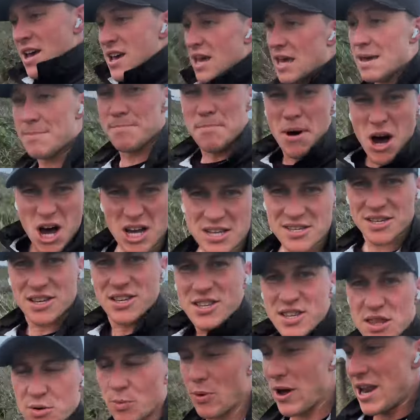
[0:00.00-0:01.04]
it masks
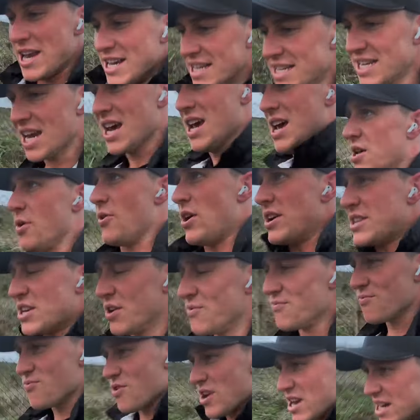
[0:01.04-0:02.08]
the wind, so I
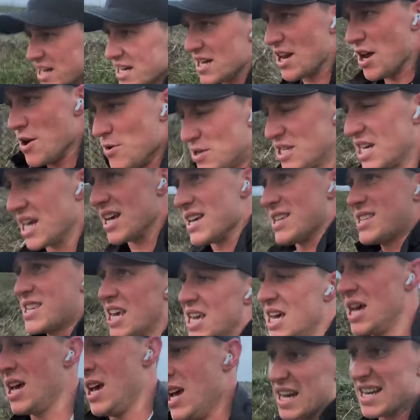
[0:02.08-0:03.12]
don't really notice
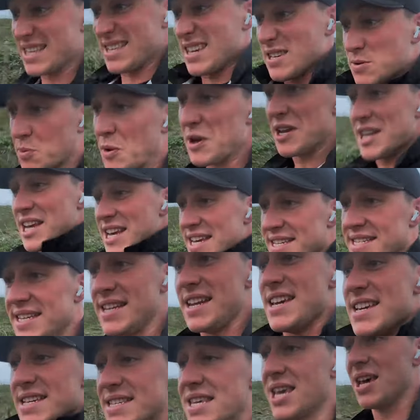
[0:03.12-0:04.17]
that it's as windy as it
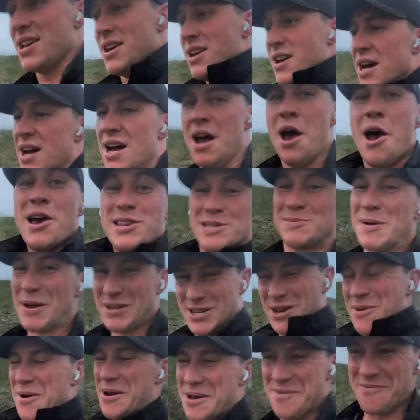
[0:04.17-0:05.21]
is,
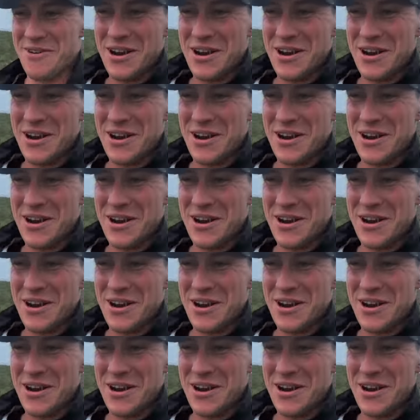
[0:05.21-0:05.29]
especially when I'm